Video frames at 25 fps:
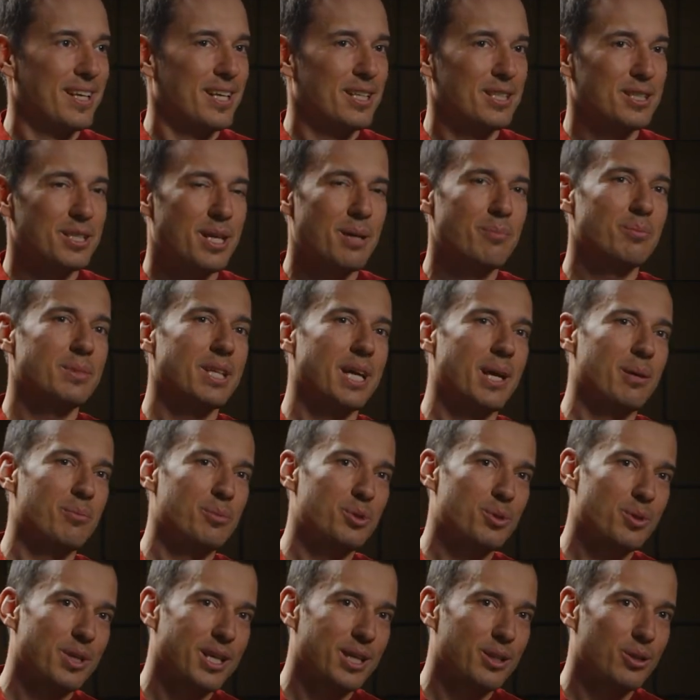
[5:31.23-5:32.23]

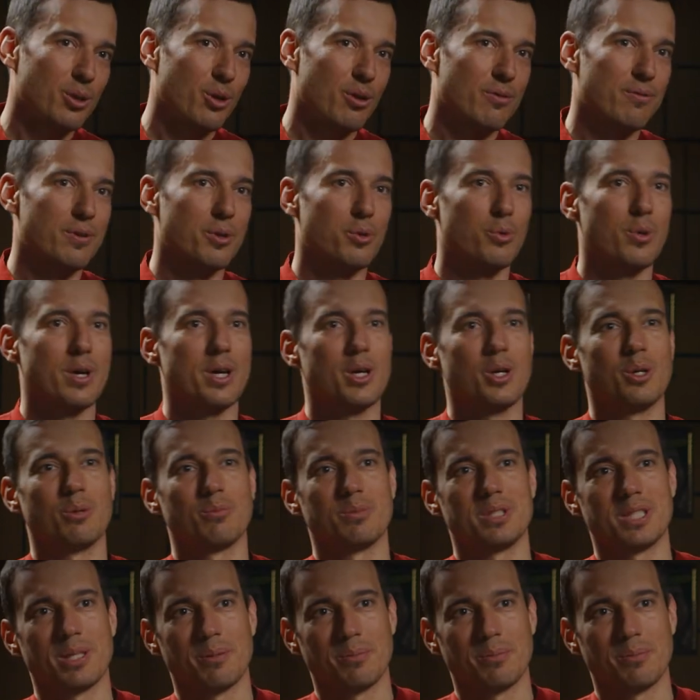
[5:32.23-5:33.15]
Sometimes you get overwhelmed,